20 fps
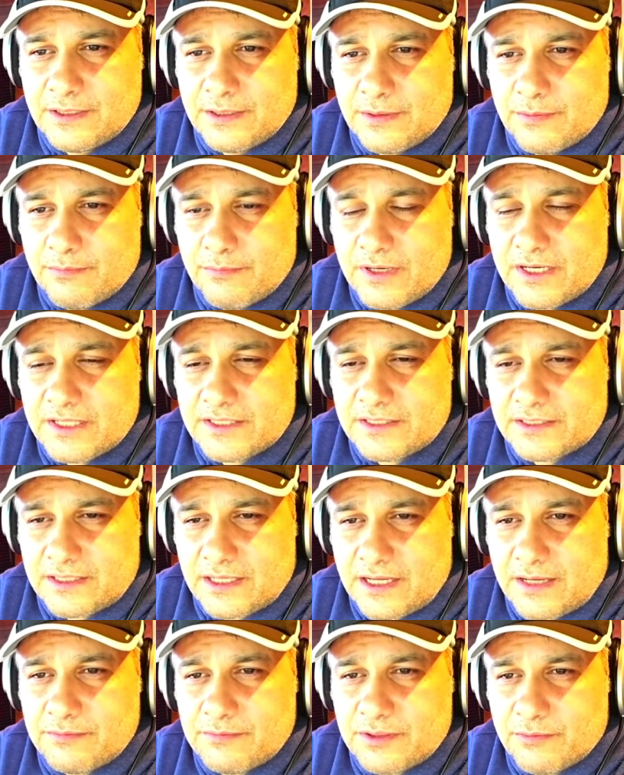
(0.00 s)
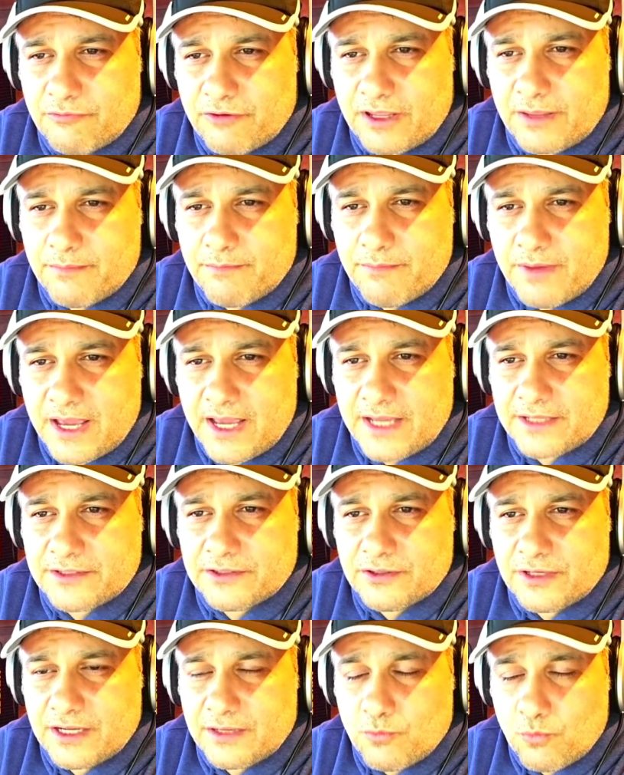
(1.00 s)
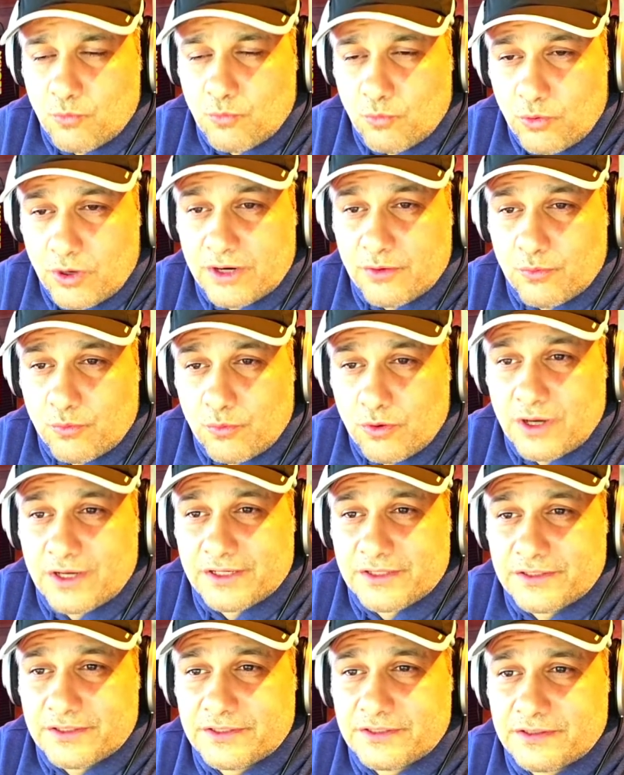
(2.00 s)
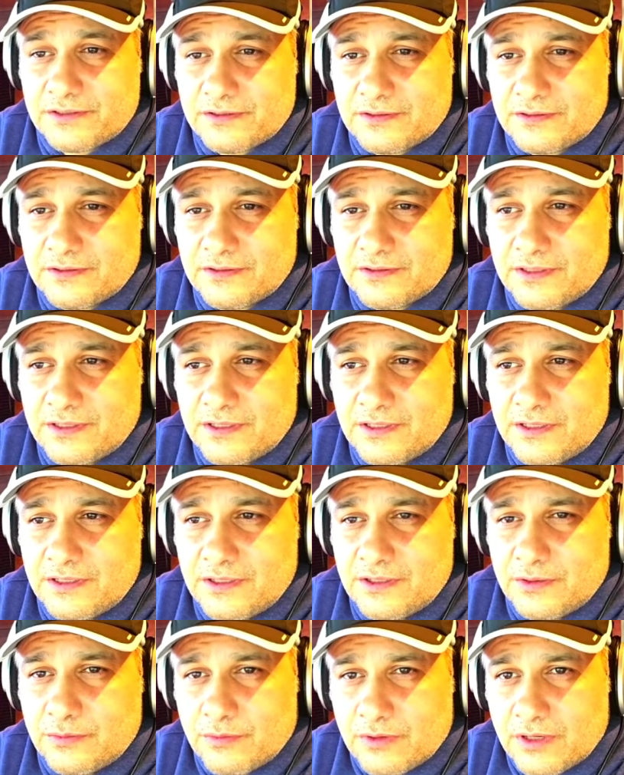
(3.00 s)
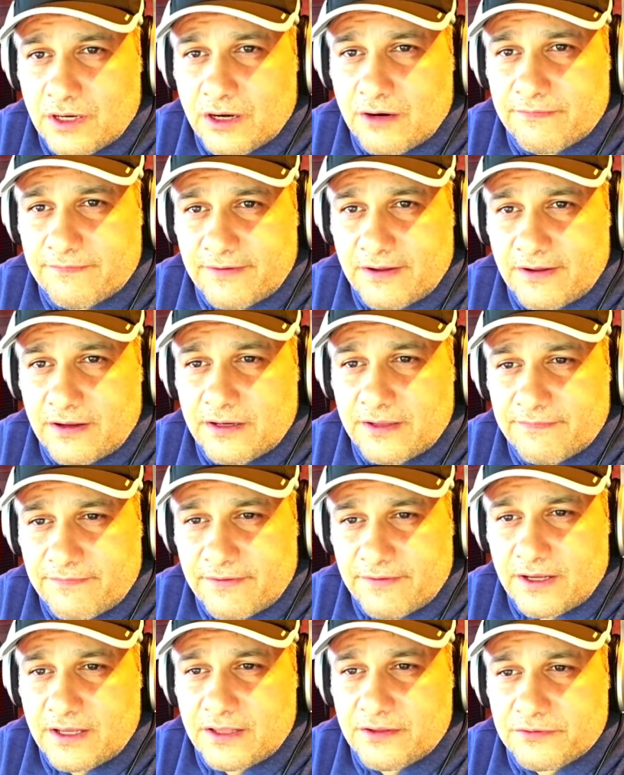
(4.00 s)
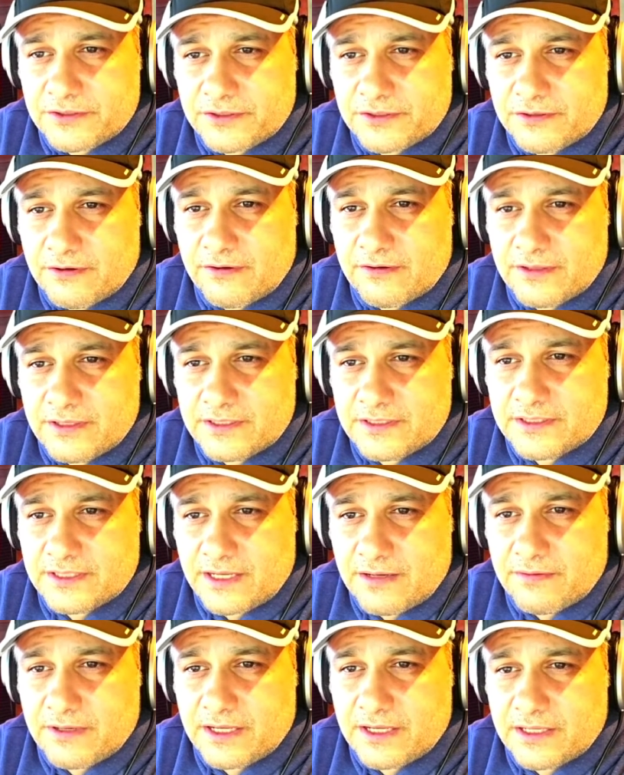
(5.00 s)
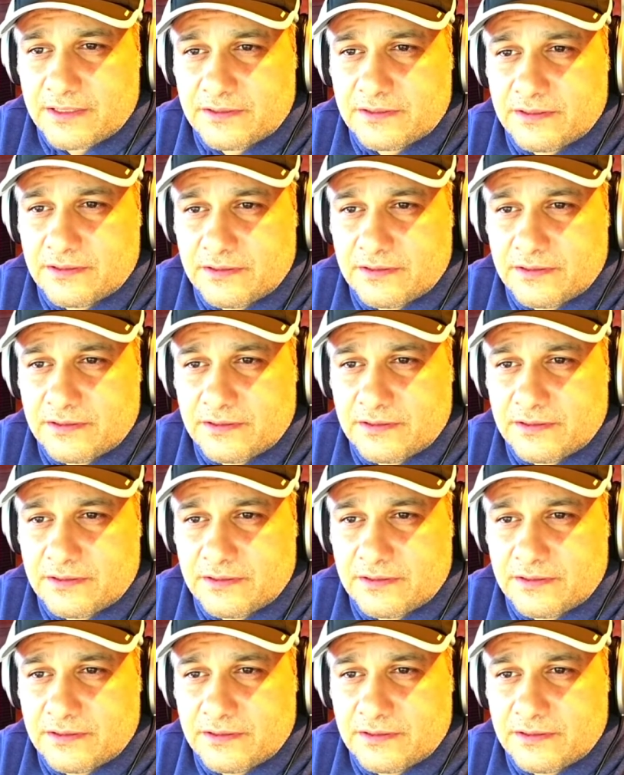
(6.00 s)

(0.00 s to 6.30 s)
But it's time to bring it back to what it was. What our founding fathers started this out as.